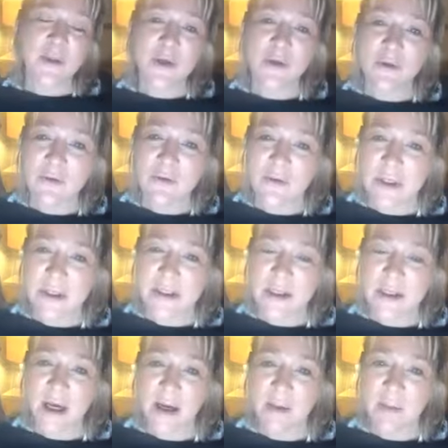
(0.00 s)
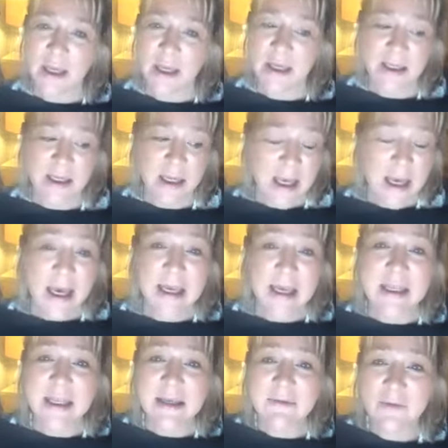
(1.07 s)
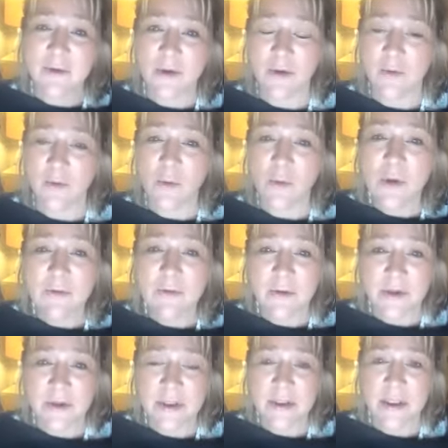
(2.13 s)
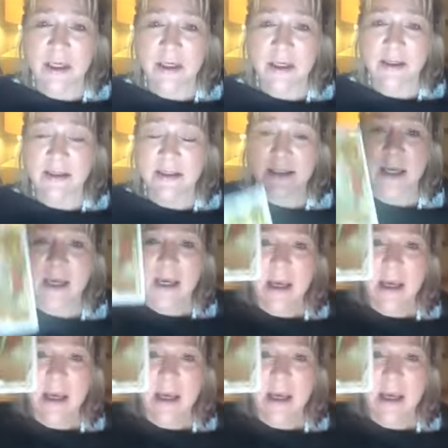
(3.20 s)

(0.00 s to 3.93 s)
the universe to come in and give you all of those things.